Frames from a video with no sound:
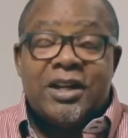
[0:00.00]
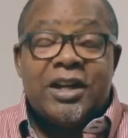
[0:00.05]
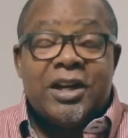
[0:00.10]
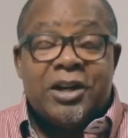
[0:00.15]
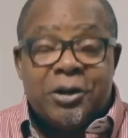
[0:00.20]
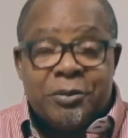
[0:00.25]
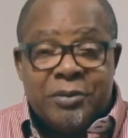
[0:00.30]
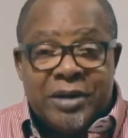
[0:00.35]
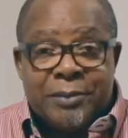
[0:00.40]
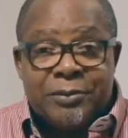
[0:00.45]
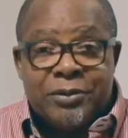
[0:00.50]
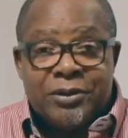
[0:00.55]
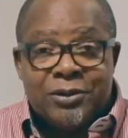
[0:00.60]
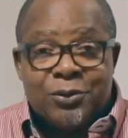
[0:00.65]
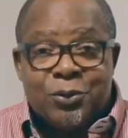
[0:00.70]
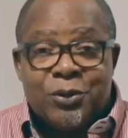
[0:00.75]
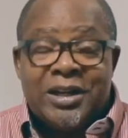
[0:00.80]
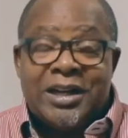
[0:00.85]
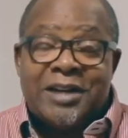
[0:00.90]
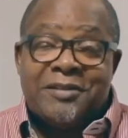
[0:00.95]
And remember,
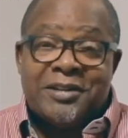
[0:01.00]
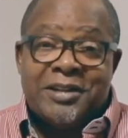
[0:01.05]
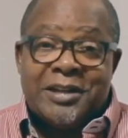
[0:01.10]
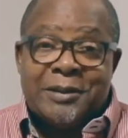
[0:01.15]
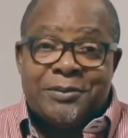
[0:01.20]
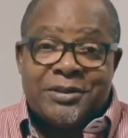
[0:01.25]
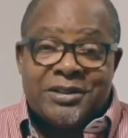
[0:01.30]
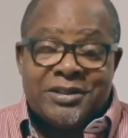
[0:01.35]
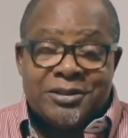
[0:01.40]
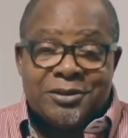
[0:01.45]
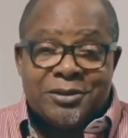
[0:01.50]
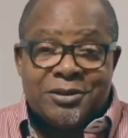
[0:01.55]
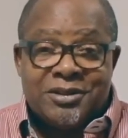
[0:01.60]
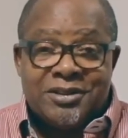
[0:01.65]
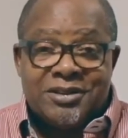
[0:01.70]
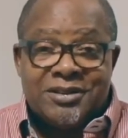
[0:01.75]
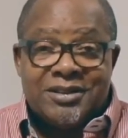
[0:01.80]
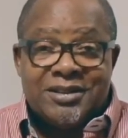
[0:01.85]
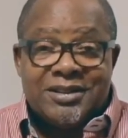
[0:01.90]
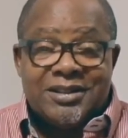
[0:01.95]
we have an episode,